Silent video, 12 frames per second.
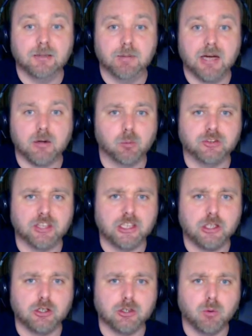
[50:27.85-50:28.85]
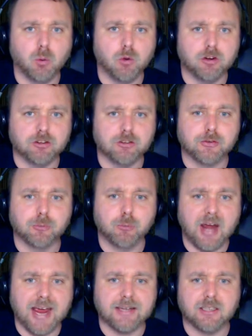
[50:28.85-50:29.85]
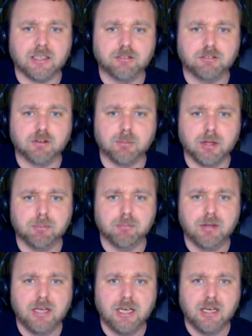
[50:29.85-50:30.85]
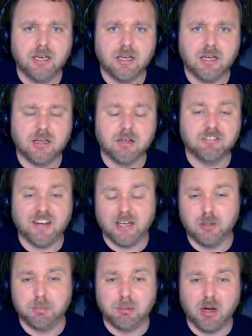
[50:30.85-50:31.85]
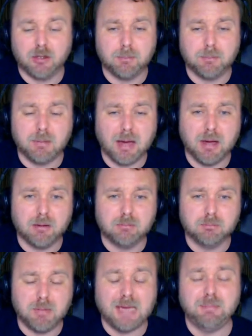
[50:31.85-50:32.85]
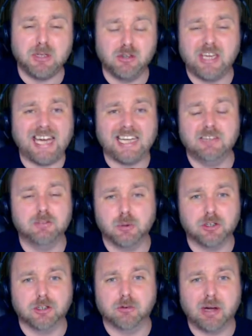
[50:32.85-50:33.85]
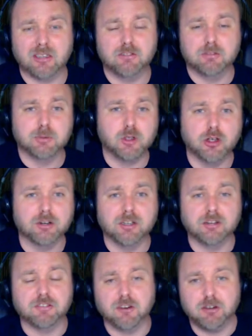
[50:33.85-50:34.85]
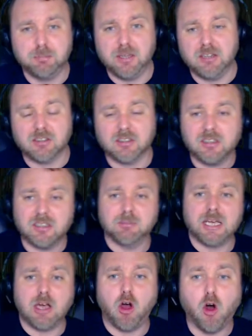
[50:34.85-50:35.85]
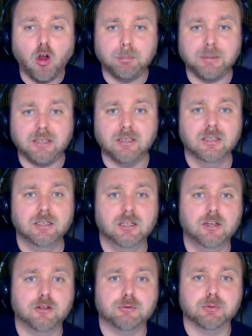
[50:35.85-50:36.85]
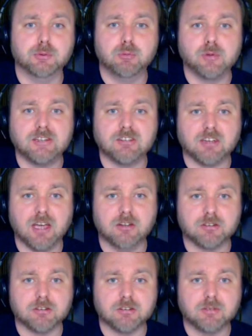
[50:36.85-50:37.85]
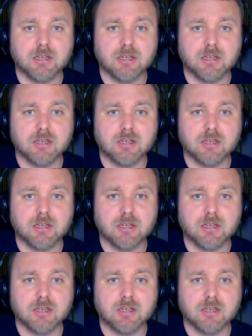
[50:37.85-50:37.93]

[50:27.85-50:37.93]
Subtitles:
I don't think you can order directly from them. In fact, I could be right. Maybe you can't even order directly from Cougar in the first place. I think it might all be through resellers.